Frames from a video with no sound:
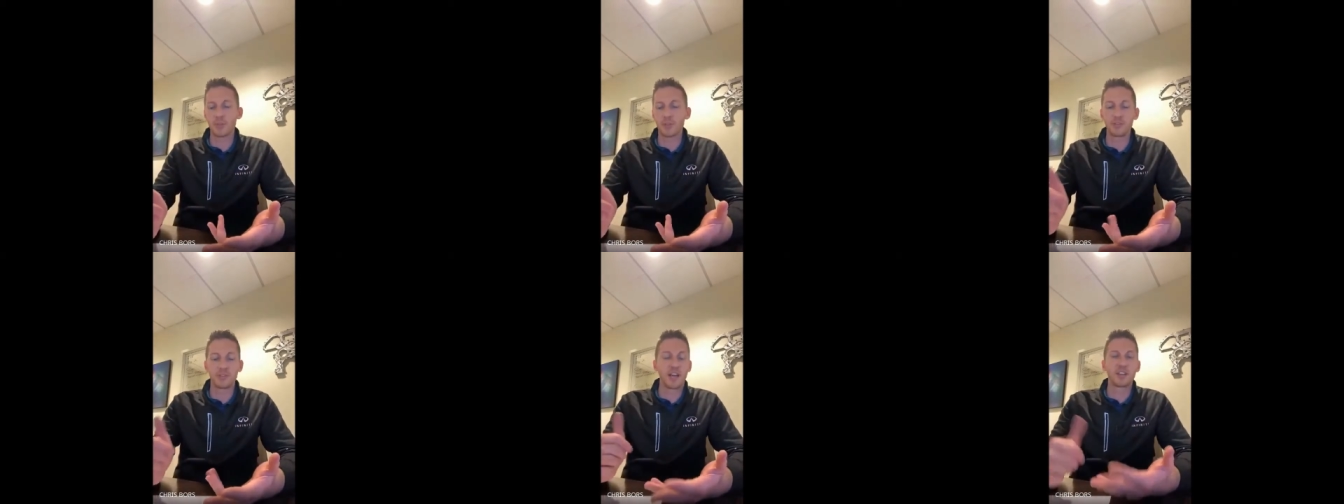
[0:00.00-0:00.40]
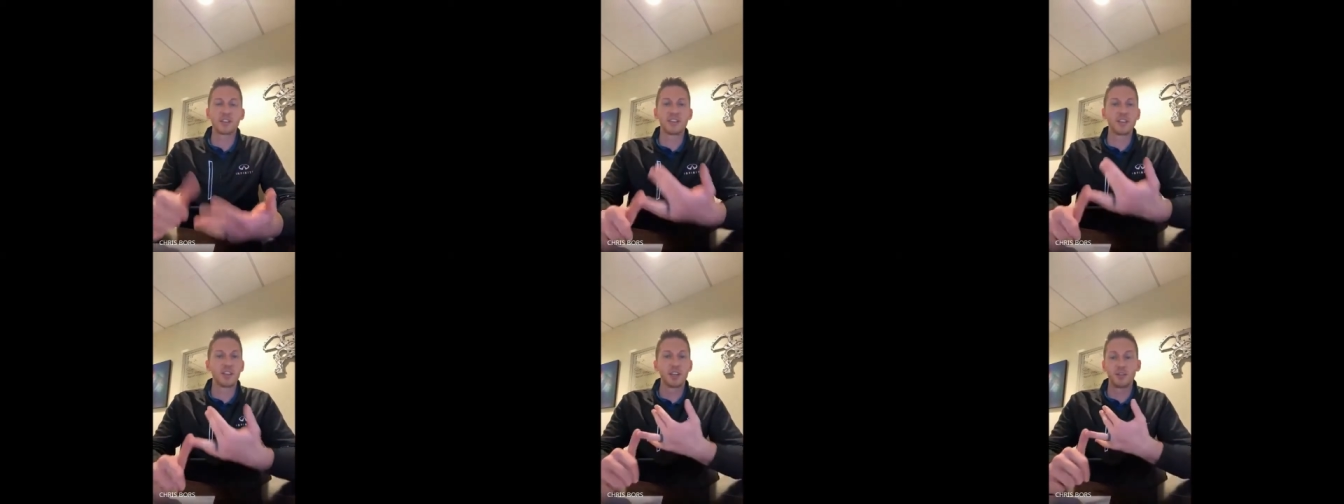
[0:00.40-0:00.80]
down
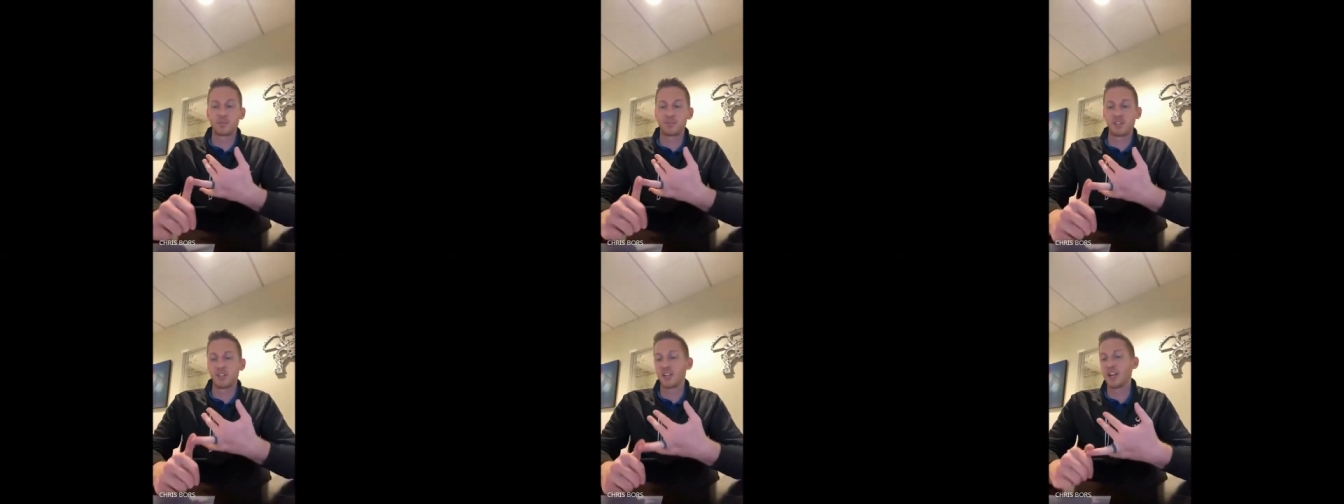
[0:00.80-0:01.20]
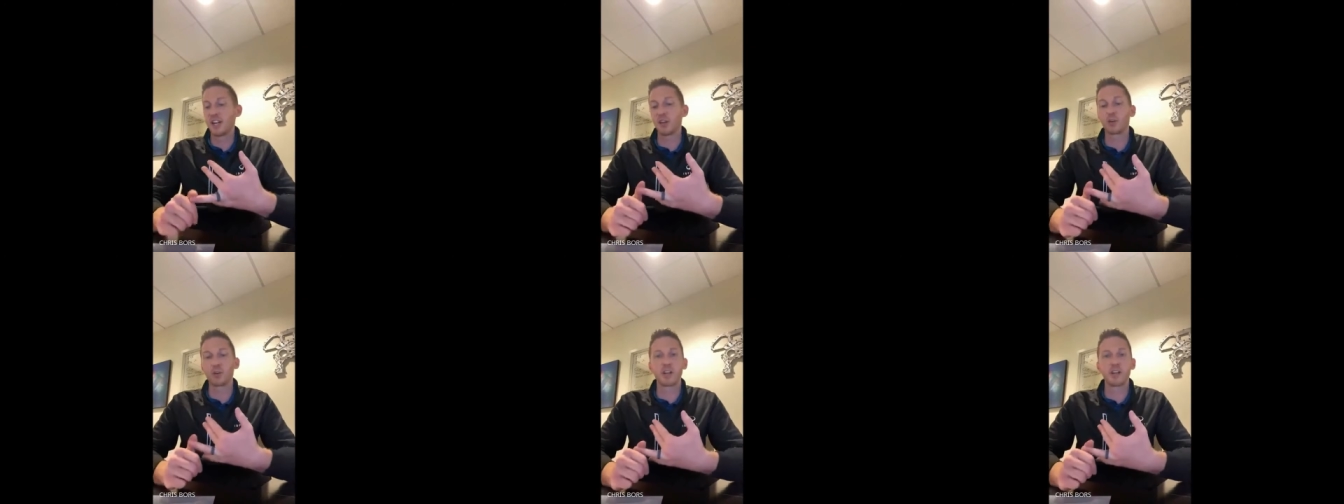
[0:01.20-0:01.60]
to the
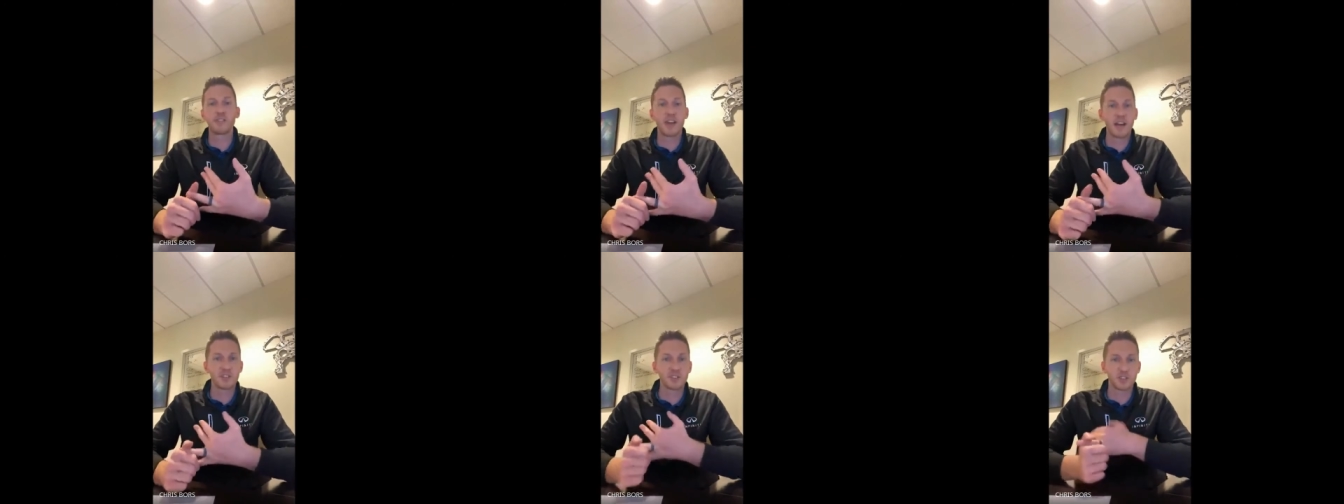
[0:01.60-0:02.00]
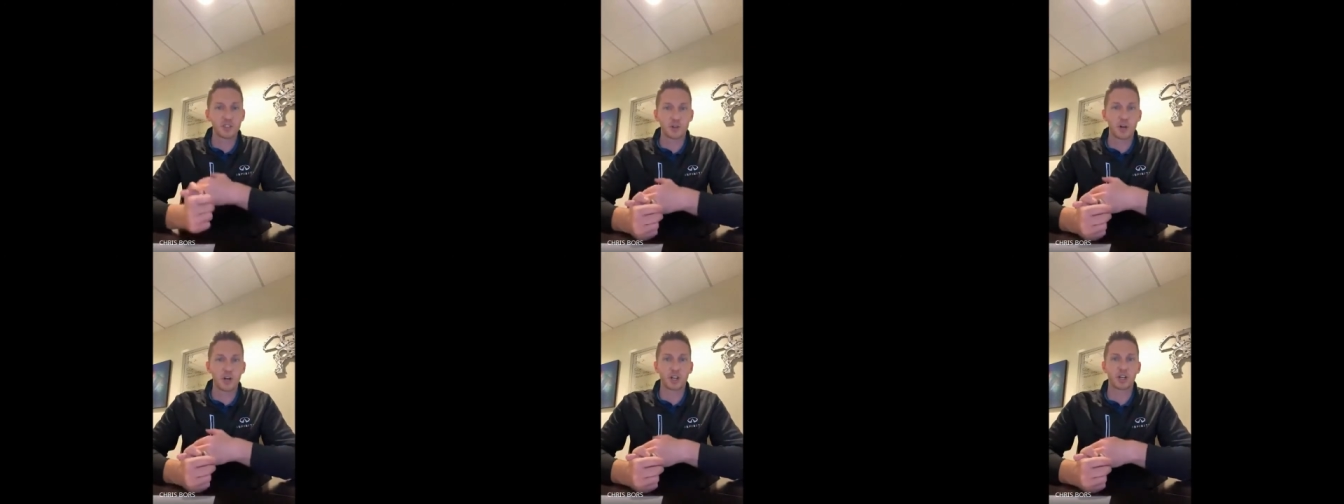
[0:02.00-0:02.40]
nitty gritty of how's the
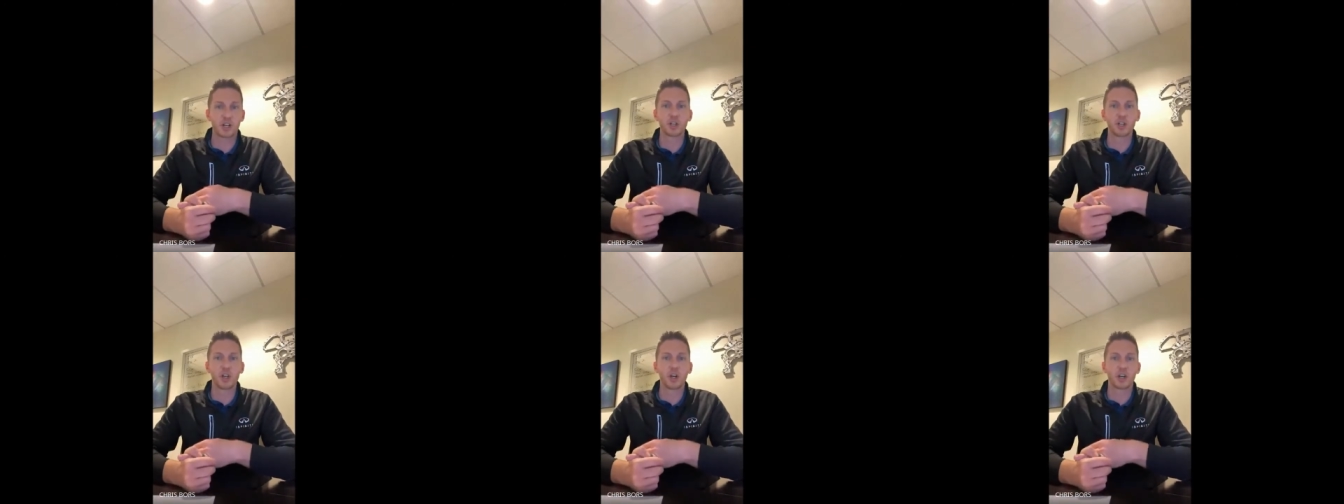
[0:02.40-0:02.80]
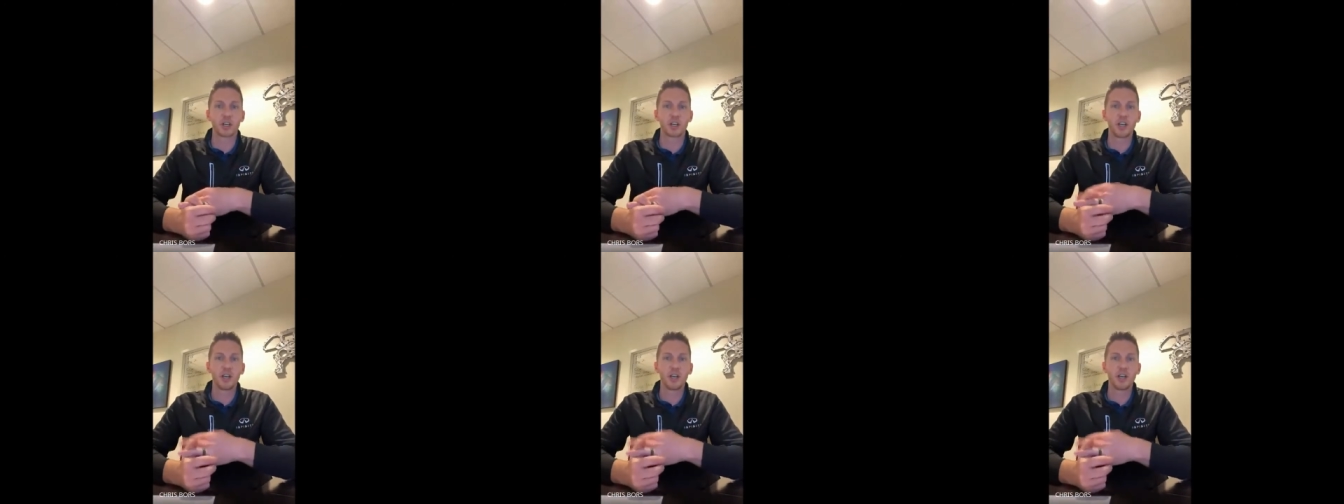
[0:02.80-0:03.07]
truck going to look.